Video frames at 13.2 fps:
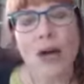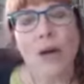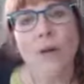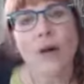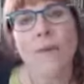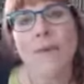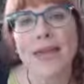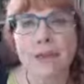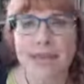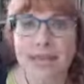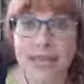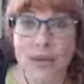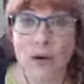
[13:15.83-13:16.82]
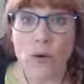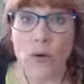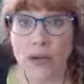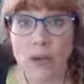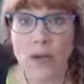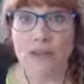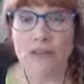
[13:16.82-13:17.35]
Well, maybe they don't
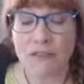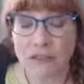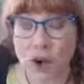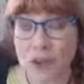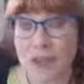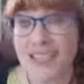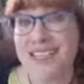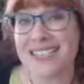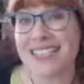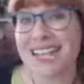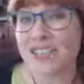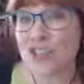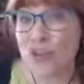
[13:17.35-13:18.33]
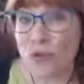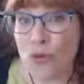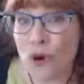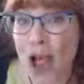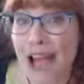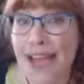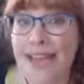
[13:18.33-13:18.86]
come on a phone because they
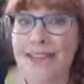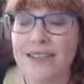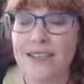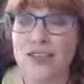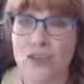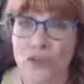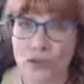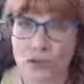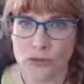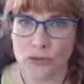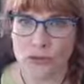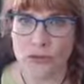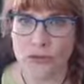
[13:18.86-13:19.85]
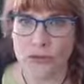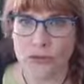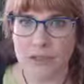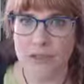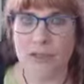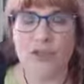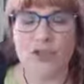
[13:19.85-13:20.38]
tried to
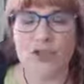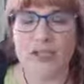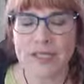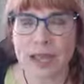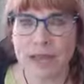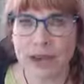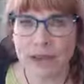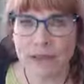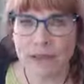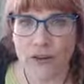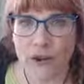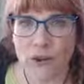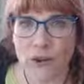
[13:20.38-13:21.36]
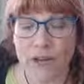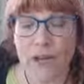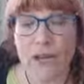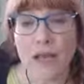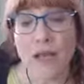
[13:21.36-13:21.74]
use your site on a phone,